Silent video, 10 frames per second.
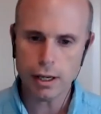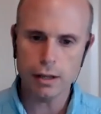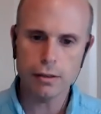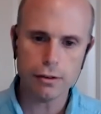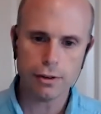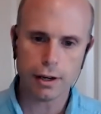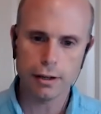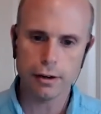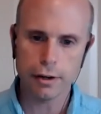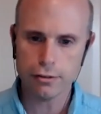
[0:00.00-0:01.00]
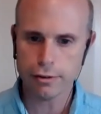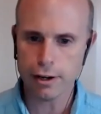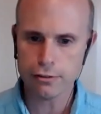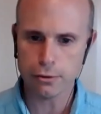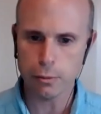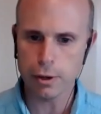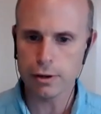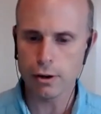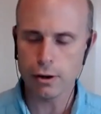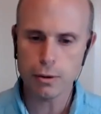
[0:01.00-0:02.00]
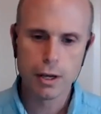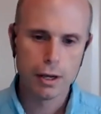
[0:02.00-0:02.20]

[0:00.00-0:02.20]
in the secondary transfer window.